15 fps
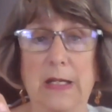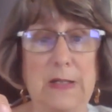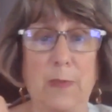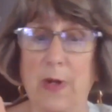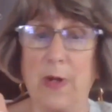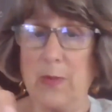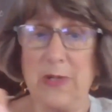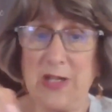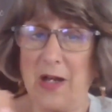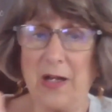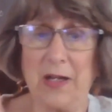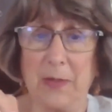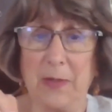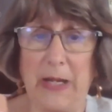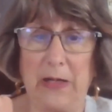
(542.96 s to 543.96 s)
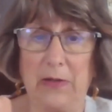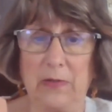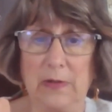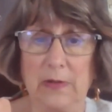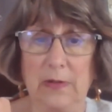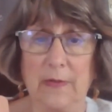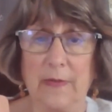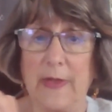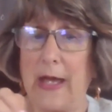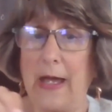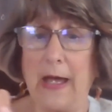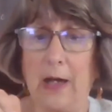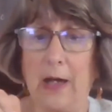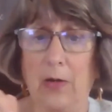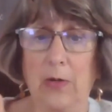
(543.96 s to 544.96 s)
is, what are we talking about? The
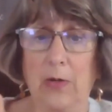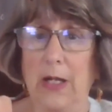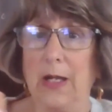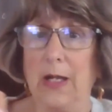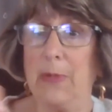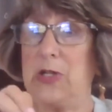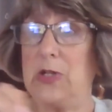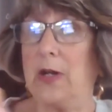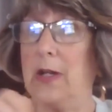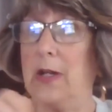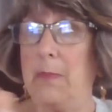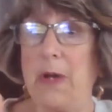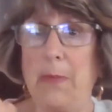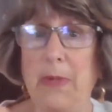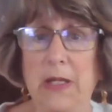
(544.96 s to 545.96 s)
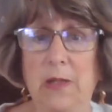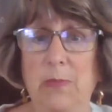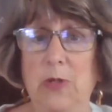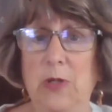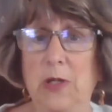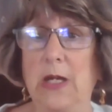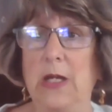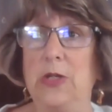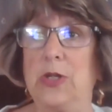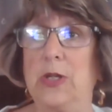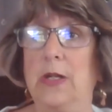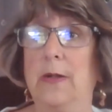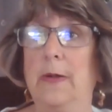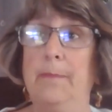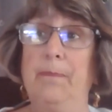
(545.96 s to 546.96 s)
how. Am I talking about my
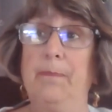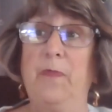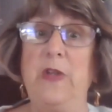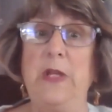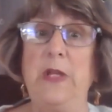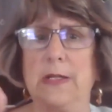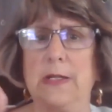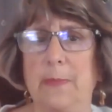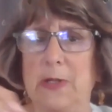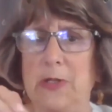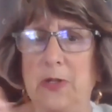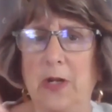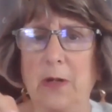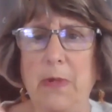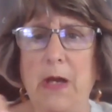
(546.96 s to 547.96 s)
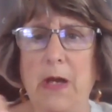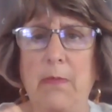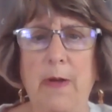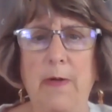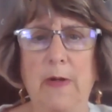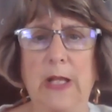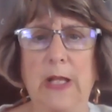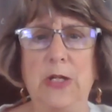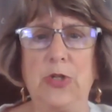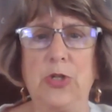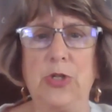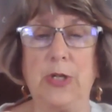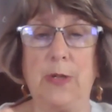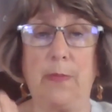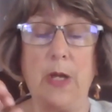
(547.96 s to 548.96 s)
communication? Venus. Am I talking about my
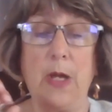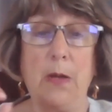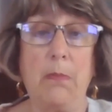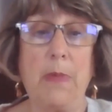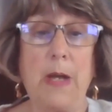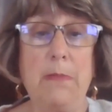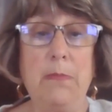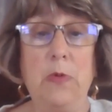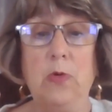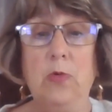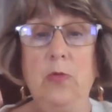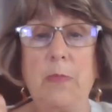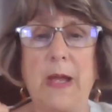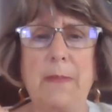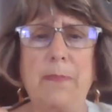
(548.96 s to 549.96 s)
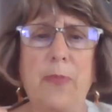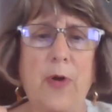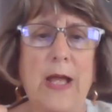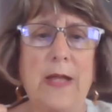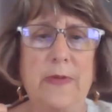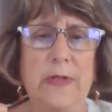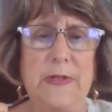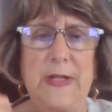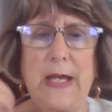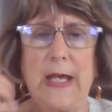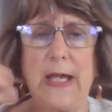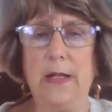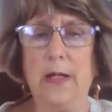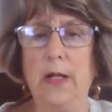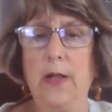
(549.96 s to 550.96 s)
relationship? My moon, my private
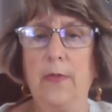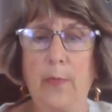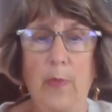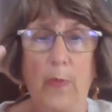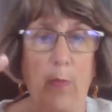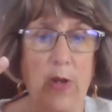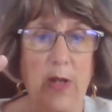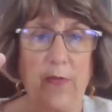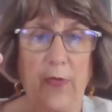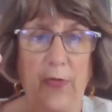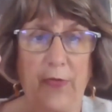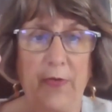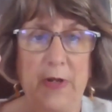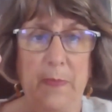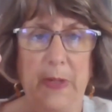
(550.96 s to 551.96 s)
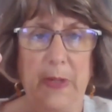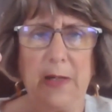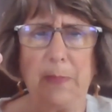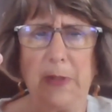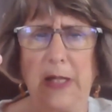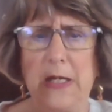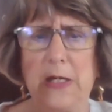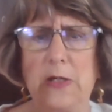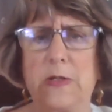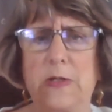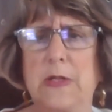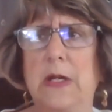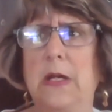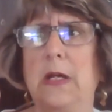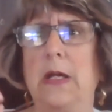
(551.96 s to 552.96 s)
side, one of the three big players.
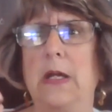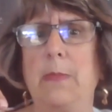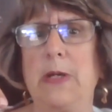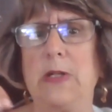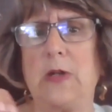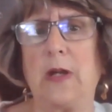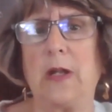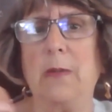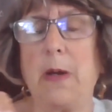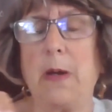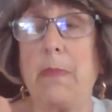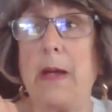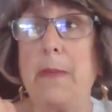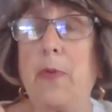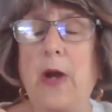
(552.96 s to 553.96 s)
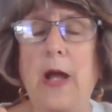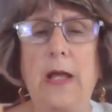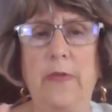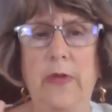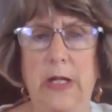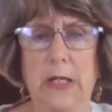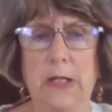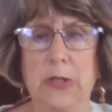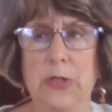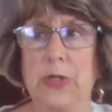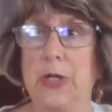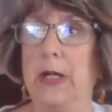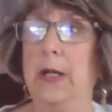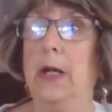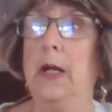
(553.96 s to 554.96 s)
Am I talking about my private
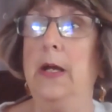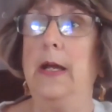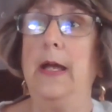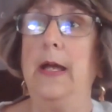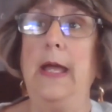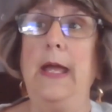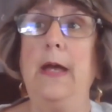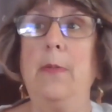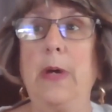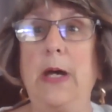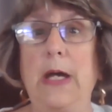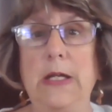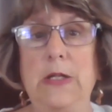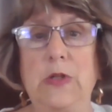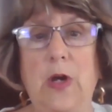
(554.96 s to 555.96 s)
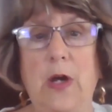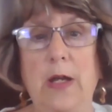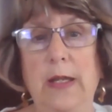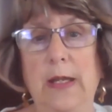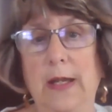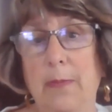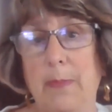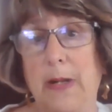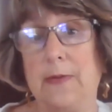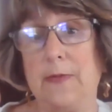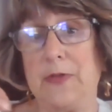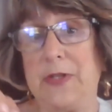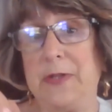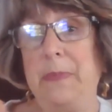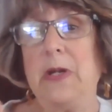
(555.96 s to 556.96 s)
energy? Am I talking about
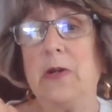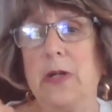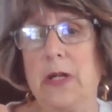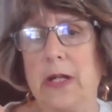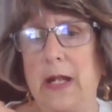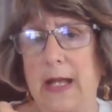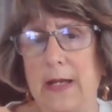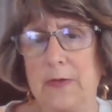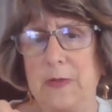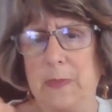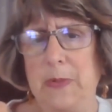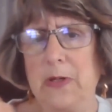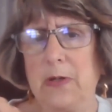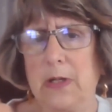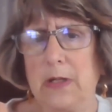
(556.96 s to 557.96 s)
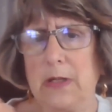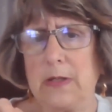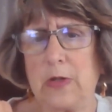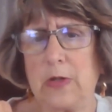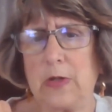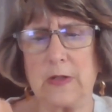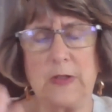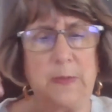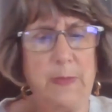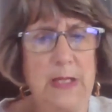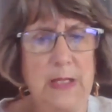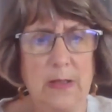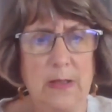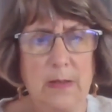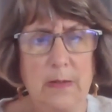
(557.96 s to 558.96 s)
spirit and how spirit talks to me?